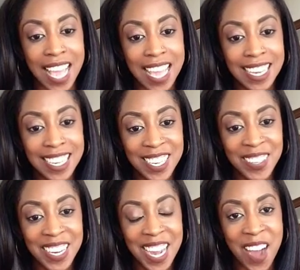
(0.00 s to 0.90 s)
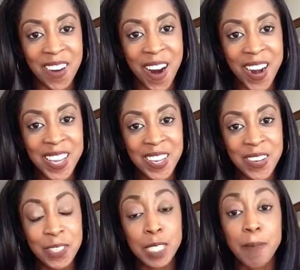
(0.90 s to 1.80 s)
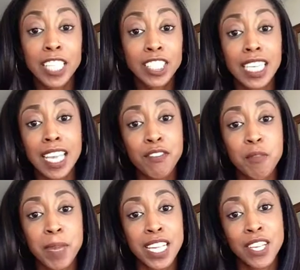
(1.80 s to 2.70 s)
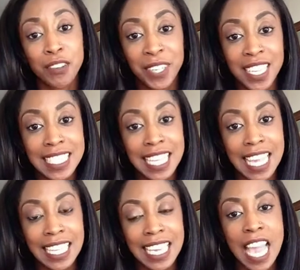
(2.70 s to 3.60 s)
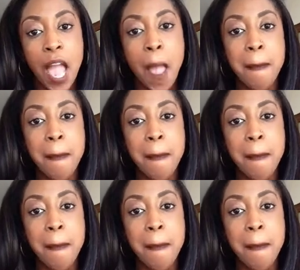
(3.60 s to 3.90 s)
Hey Akira, how are you? Especially if you've been in your feelings lately,